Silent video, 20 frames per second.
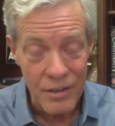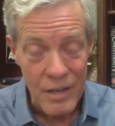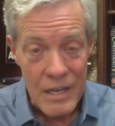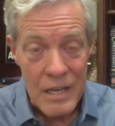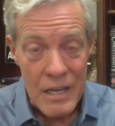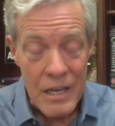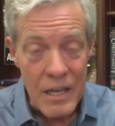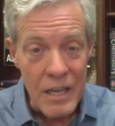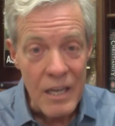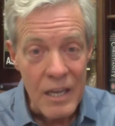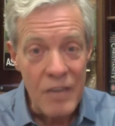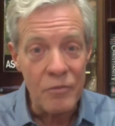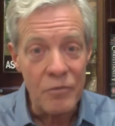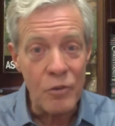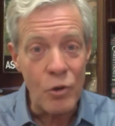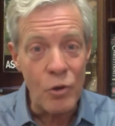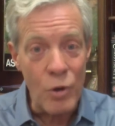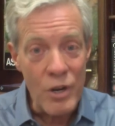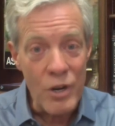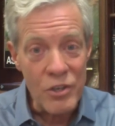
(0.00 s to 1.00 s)
If
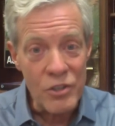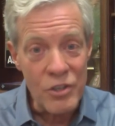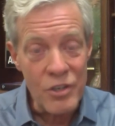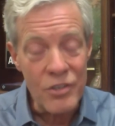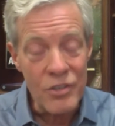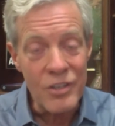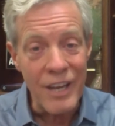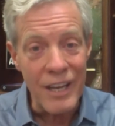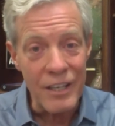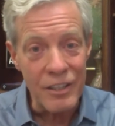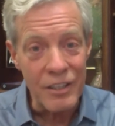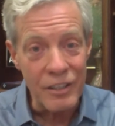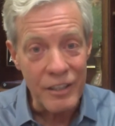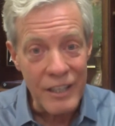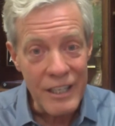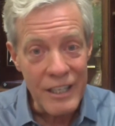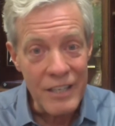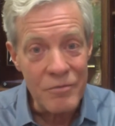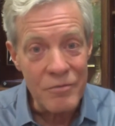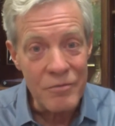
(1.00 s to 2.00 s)
Christians had
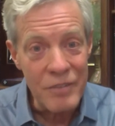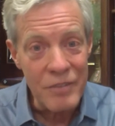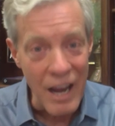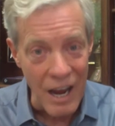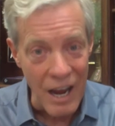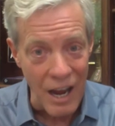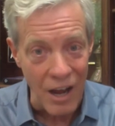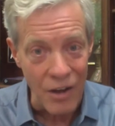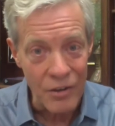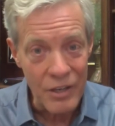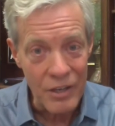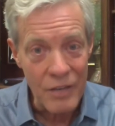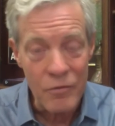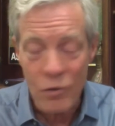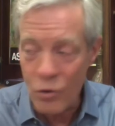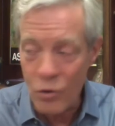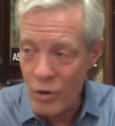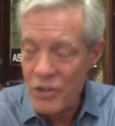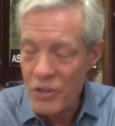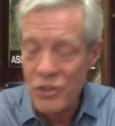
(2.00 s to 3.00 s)
lived out, if
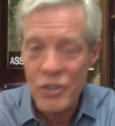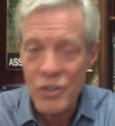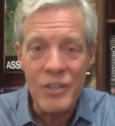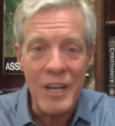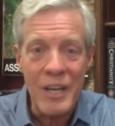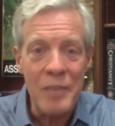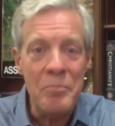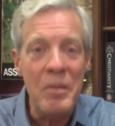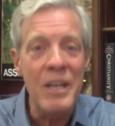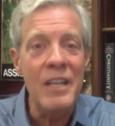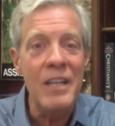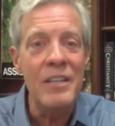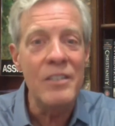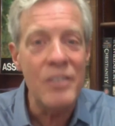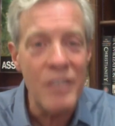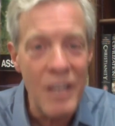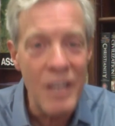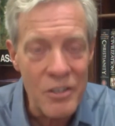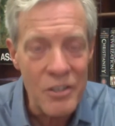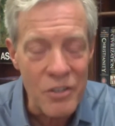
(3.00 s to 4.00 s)
Christians had been
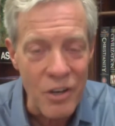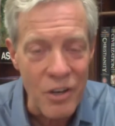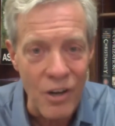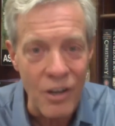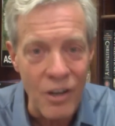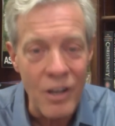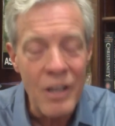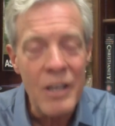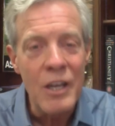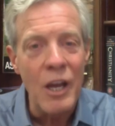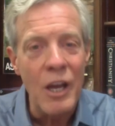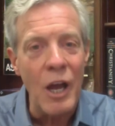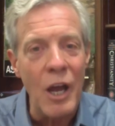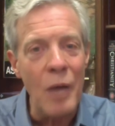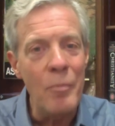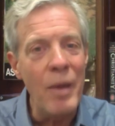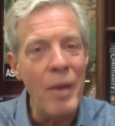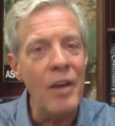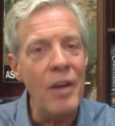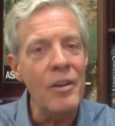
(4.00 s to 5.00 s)
intentional
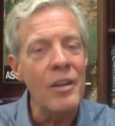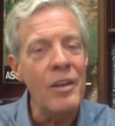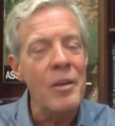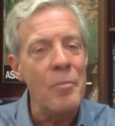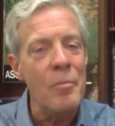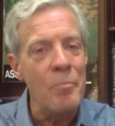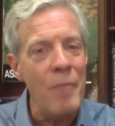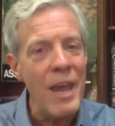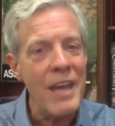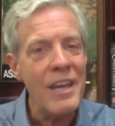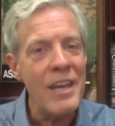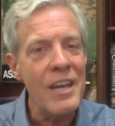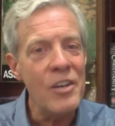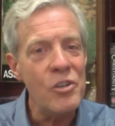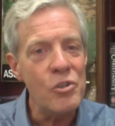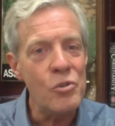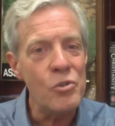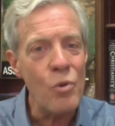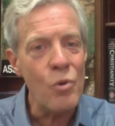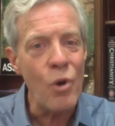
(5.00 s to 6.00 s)
about making
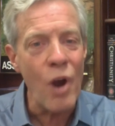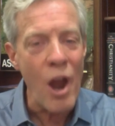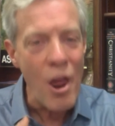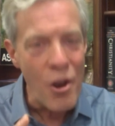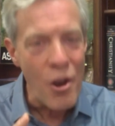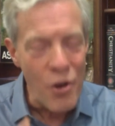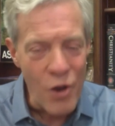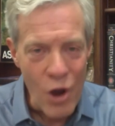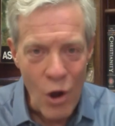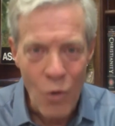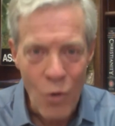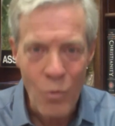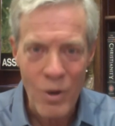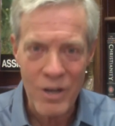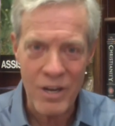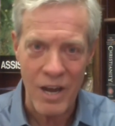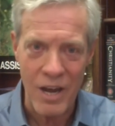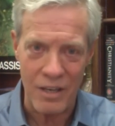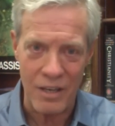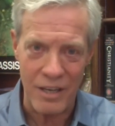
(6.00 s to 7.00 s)
sure no one
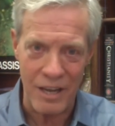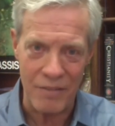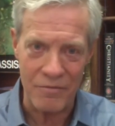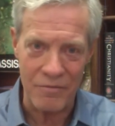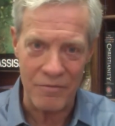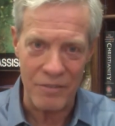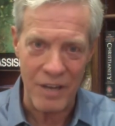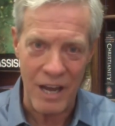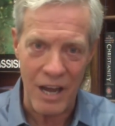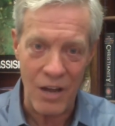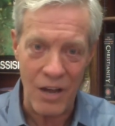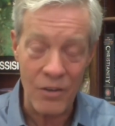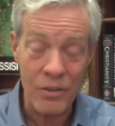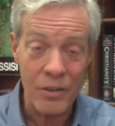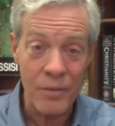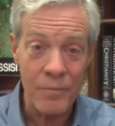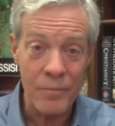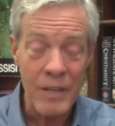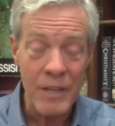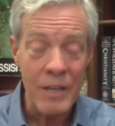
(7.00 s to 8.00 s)
got left out,
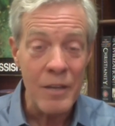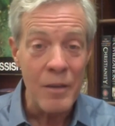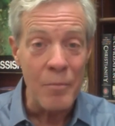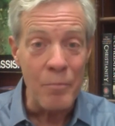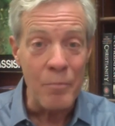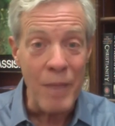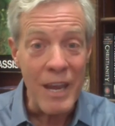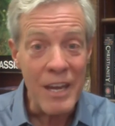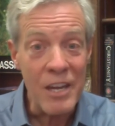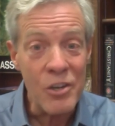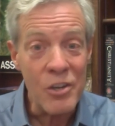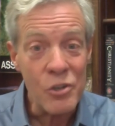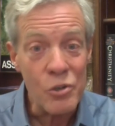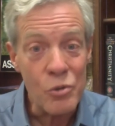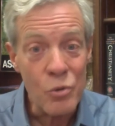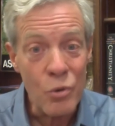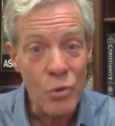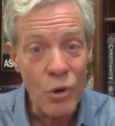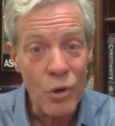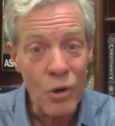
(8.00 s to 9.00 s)
making
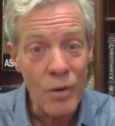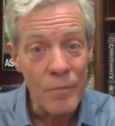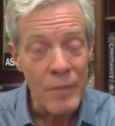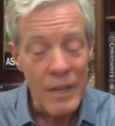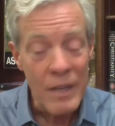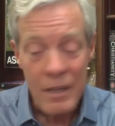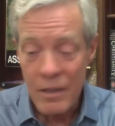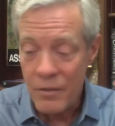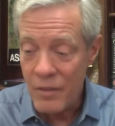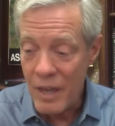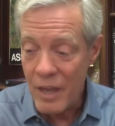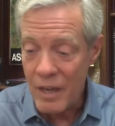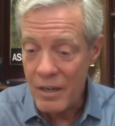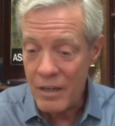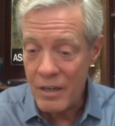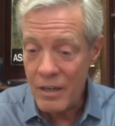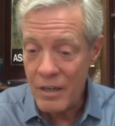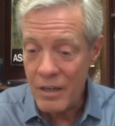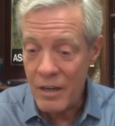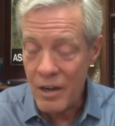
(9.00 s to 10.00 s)
sure that
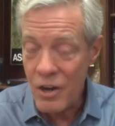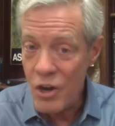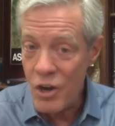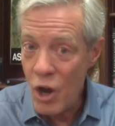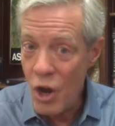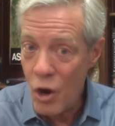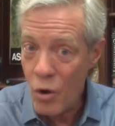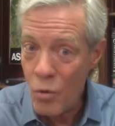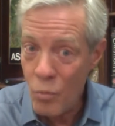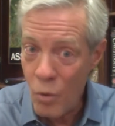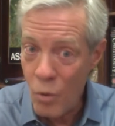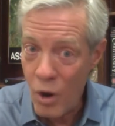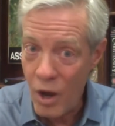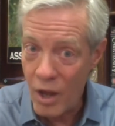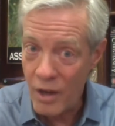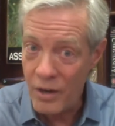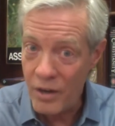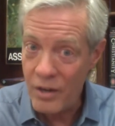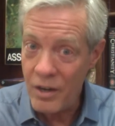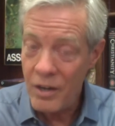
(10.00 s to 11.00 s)
no
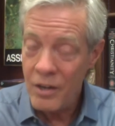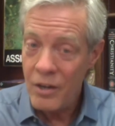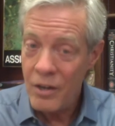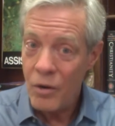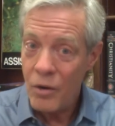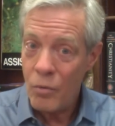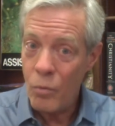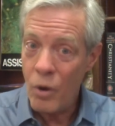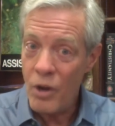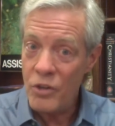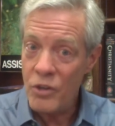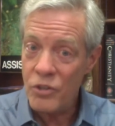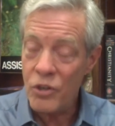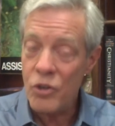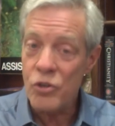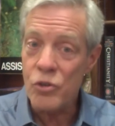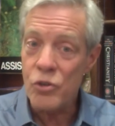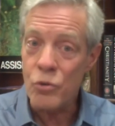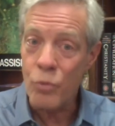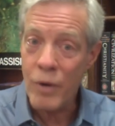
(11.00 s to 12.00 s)
one was
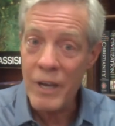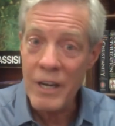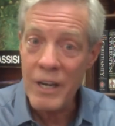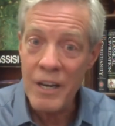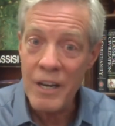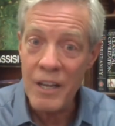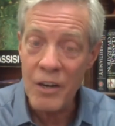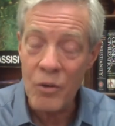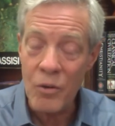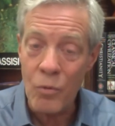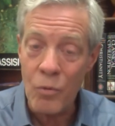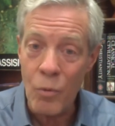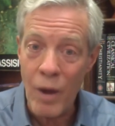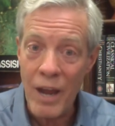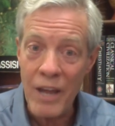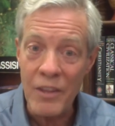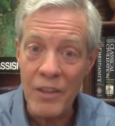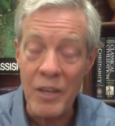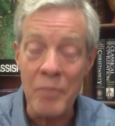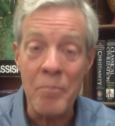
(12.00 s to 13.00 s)
treated in a way
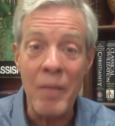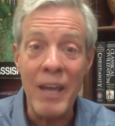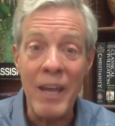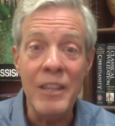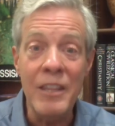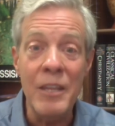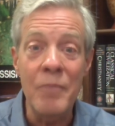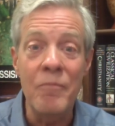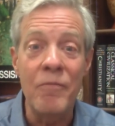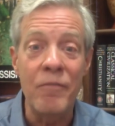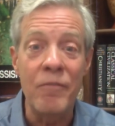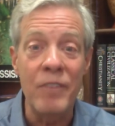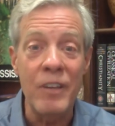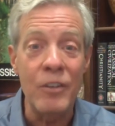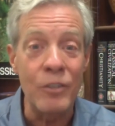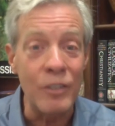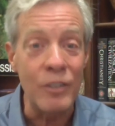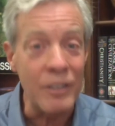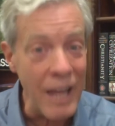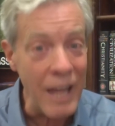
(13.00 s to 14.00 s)
that made them feel
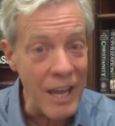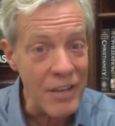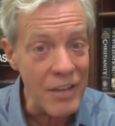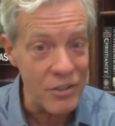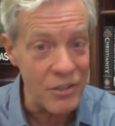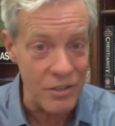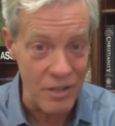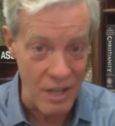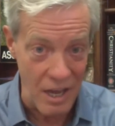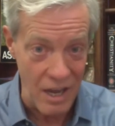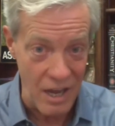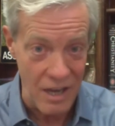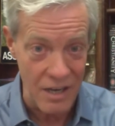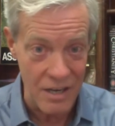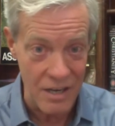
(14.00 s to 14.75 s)
less than,